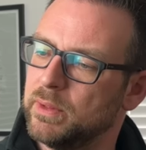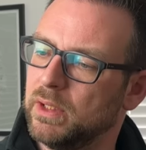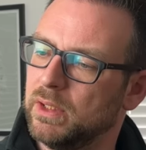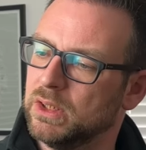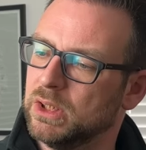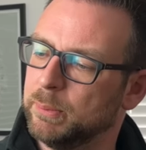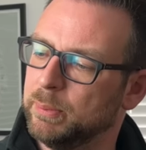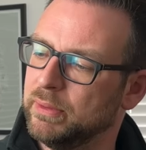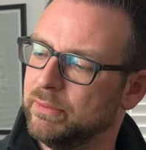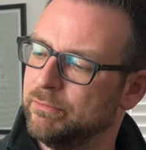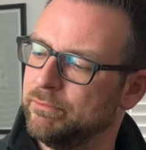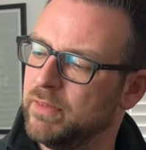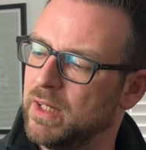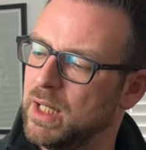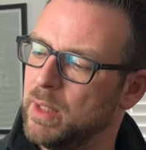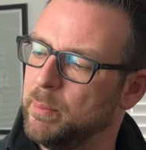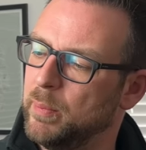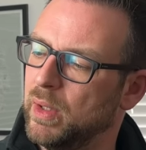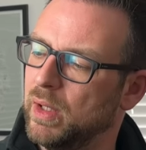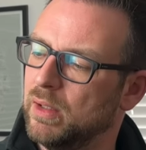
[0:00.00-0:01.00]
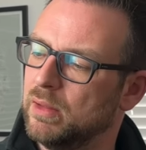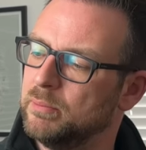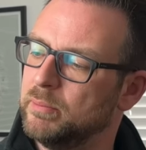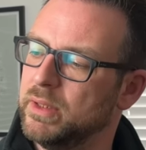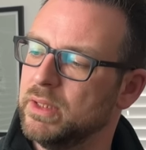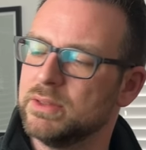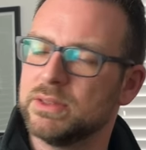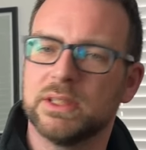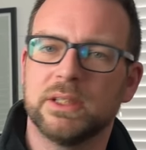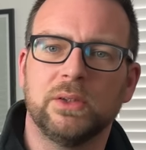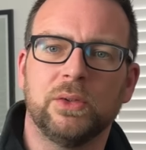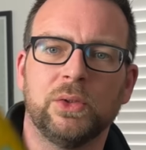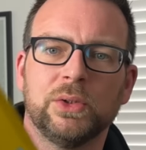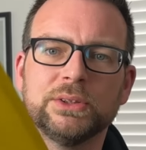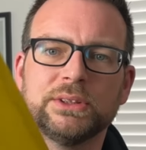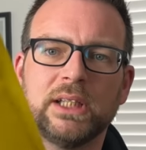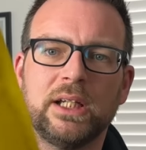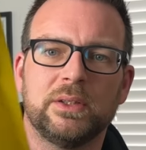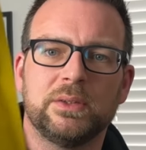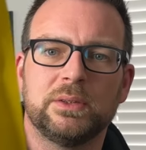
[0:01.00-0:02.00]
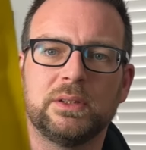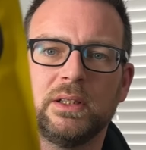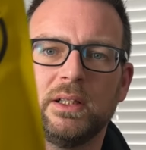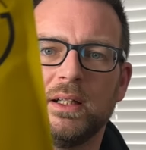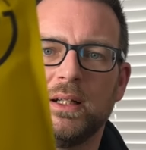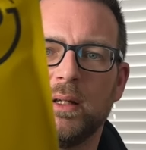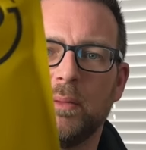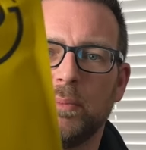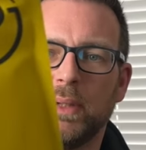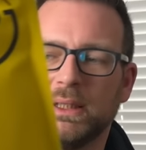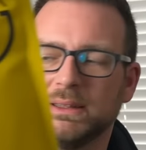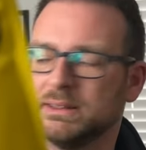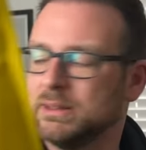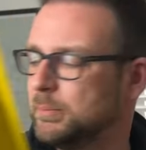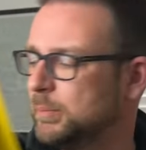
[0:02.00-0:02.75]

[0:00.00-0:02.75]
got a couple of Firepot meals at Orzo, pasta